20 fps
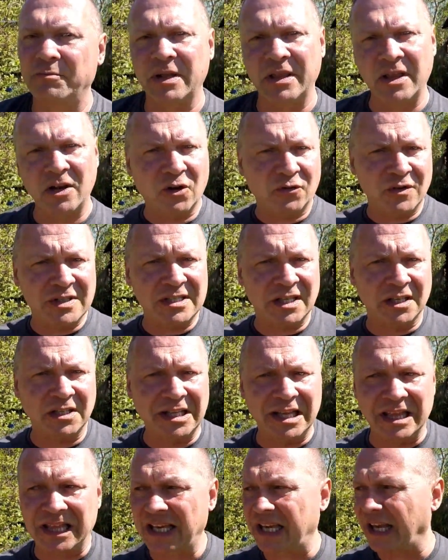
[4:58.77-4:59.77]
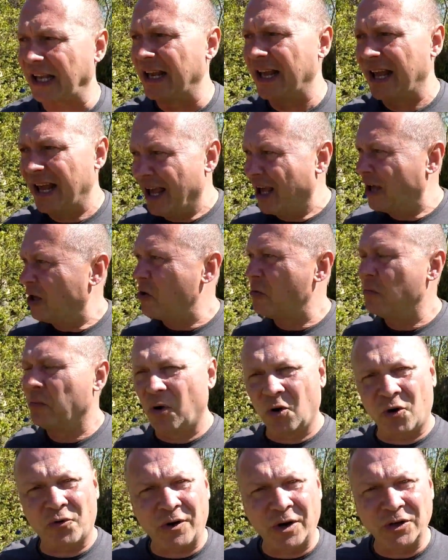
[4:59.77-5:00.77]
But then all of a sudden you're thinking, you
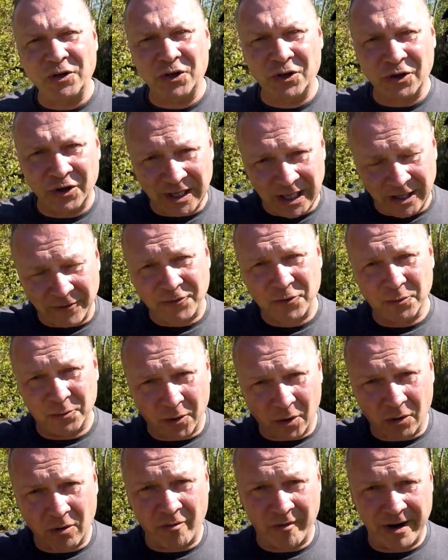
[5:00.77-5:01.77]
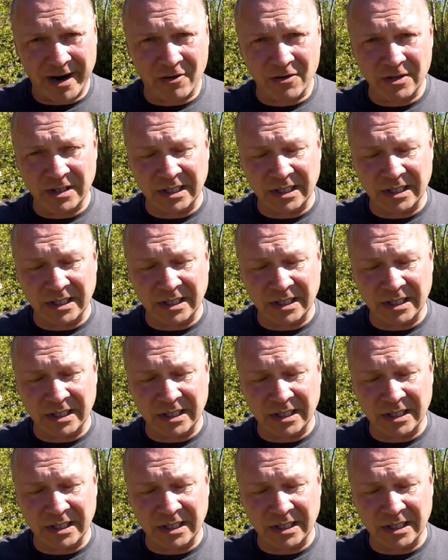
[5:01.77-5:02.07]
moron, you're going to have to mow around